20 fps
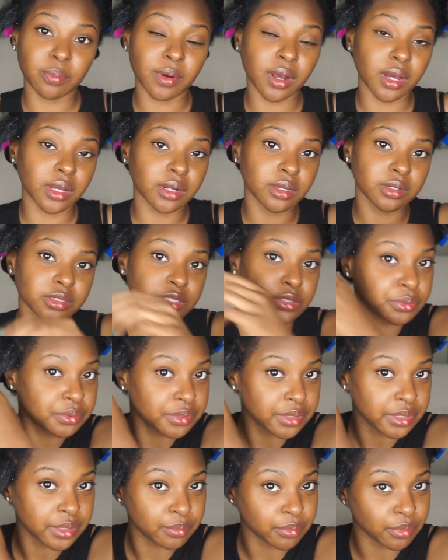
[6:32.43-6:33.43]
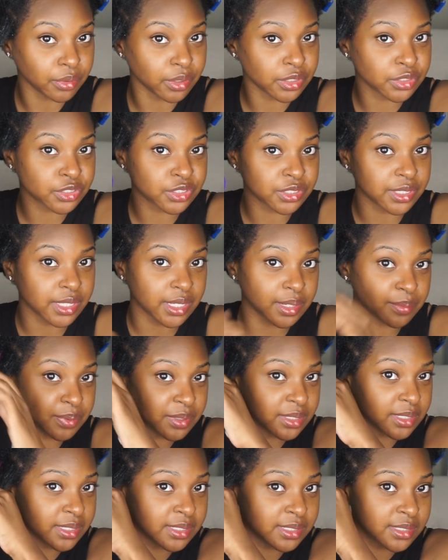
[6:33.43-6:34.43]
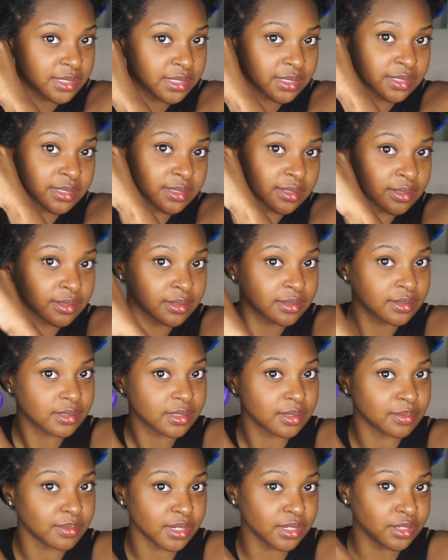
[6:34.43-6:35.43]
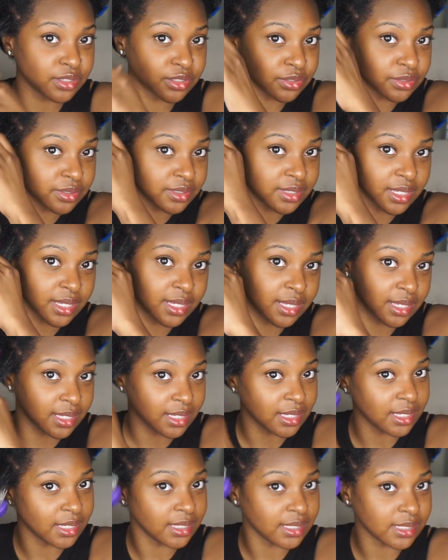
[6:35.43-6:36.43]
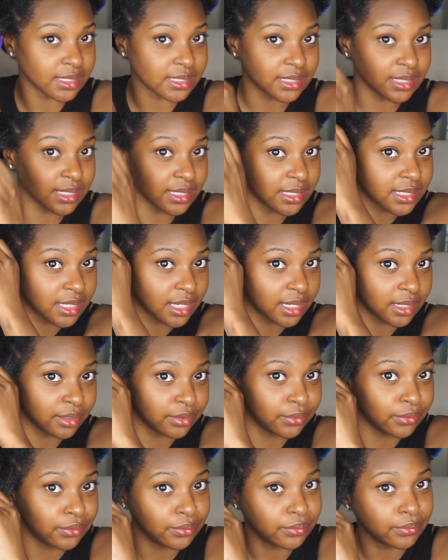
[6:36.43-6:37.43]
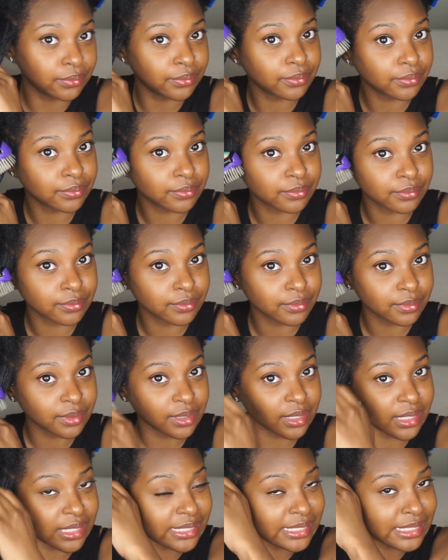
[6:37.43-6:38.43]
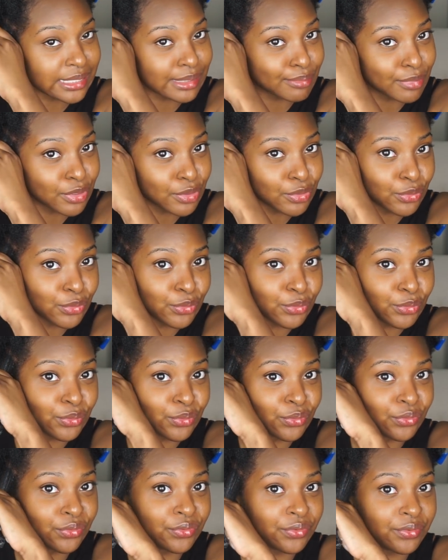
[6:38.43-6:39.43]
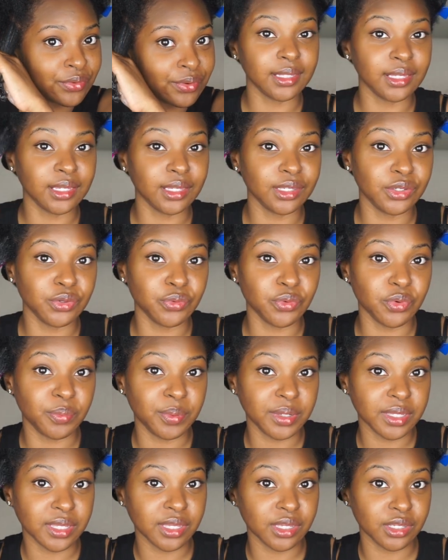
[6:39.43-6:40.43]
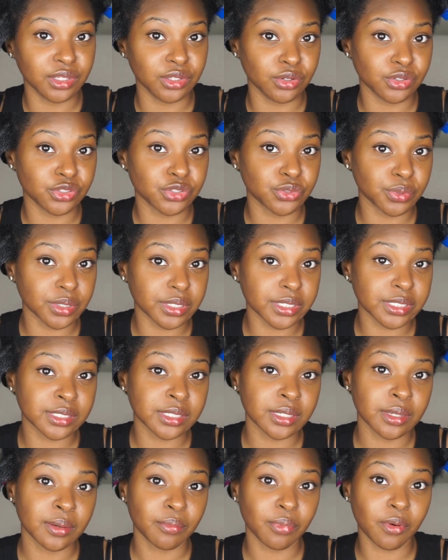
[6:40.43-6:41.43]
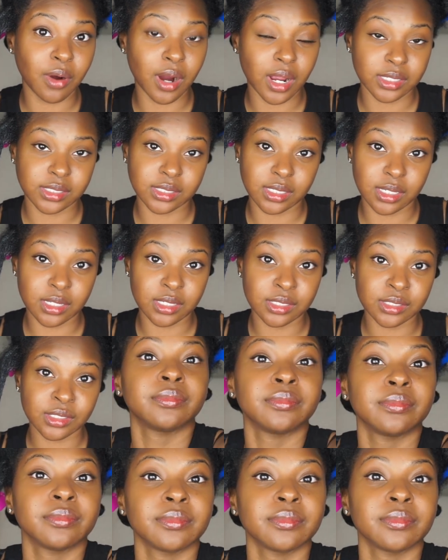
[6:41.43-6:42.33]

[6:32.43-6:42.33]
products, you will then brush that piece to make sure that it is detangled and smooth. Then you will begin your twist process.